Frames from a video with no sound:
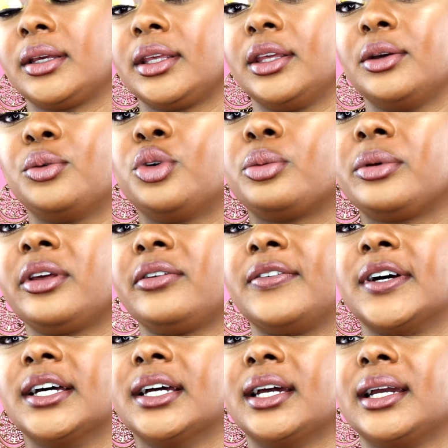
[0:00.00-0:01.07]
You will be
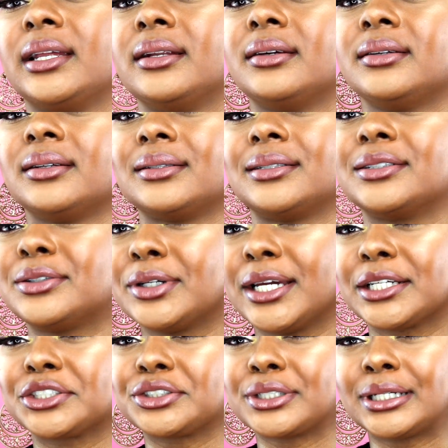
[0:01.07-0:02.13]
fine. A little
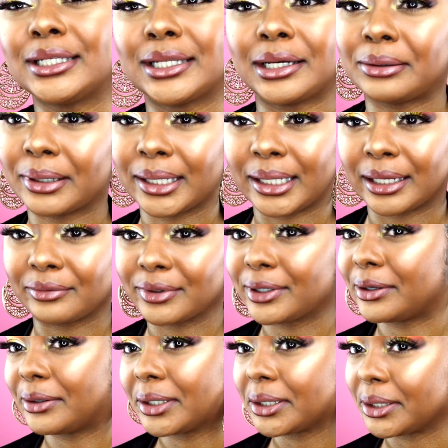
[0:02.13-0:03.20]
extra glow ain't never
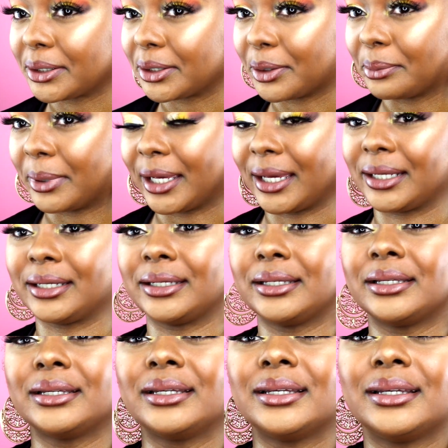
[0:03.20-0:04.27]
gonna hurt
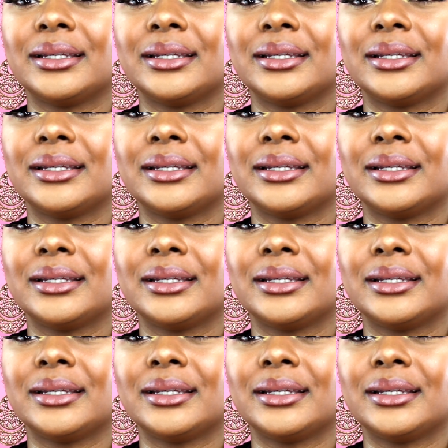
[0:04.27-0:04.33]
nobody.